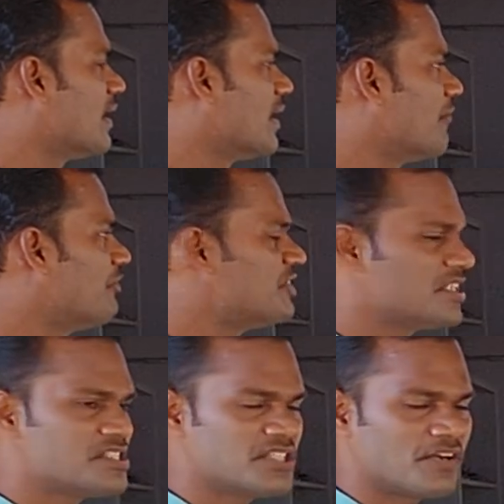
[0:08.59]

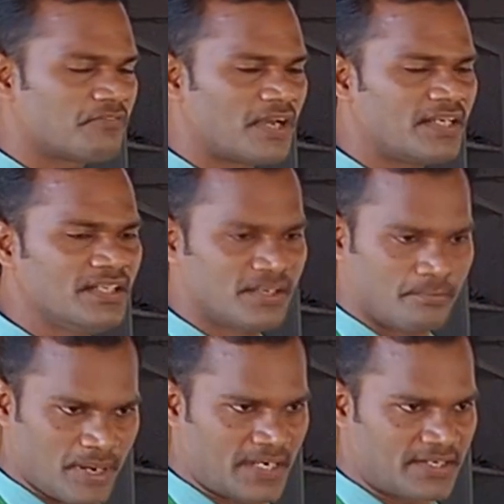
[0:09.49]
efficiency of an
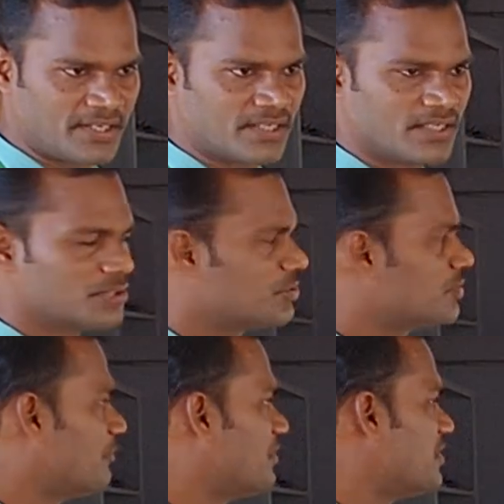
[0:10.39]
battery. So
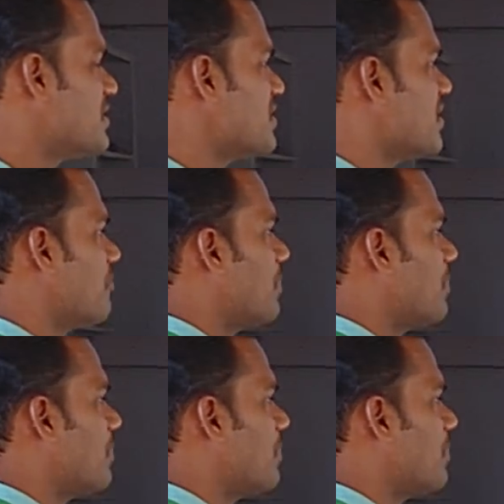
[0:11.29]
the efficiency of a